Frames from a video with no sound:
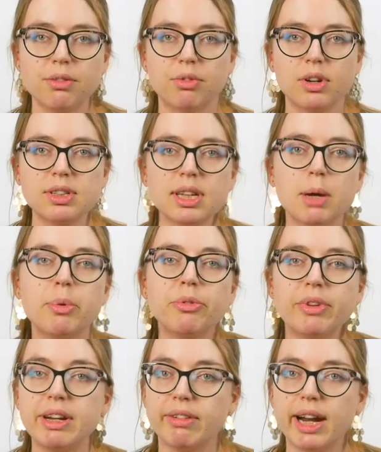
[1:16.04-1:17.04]
the wrong type
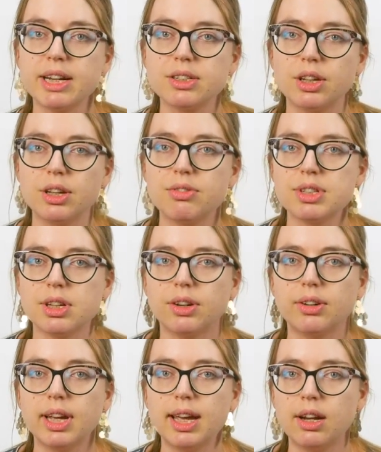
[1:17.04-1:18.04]
of redirect could
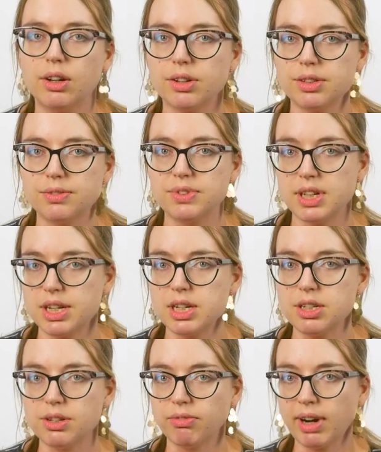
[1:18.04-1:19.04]
result in a loss of search
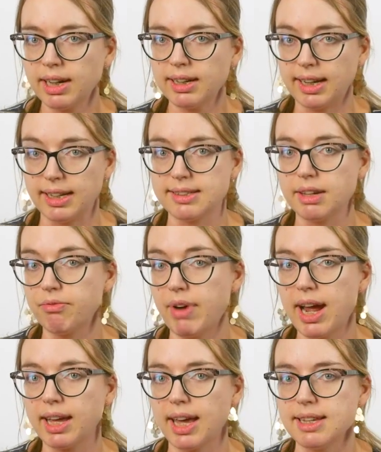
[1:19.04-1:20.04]
engine rankings in
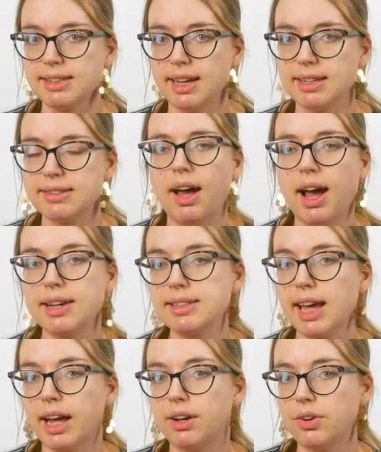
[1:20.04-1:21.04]
rare cases, as
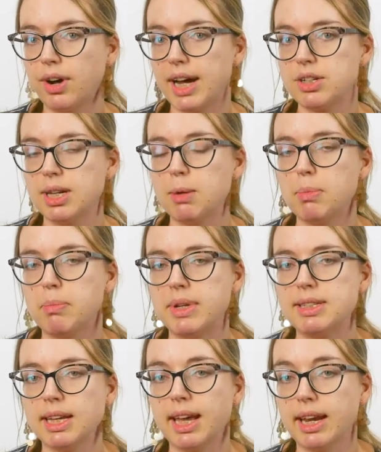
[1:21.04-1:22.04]
can not actually
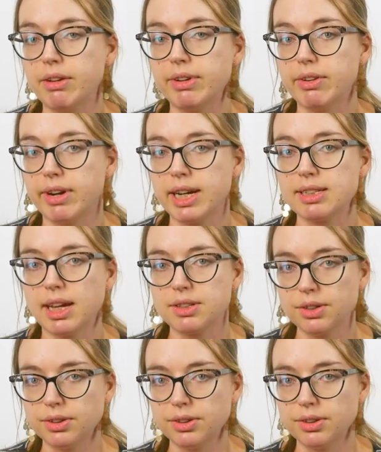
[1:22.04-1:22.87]
implementing any redirects at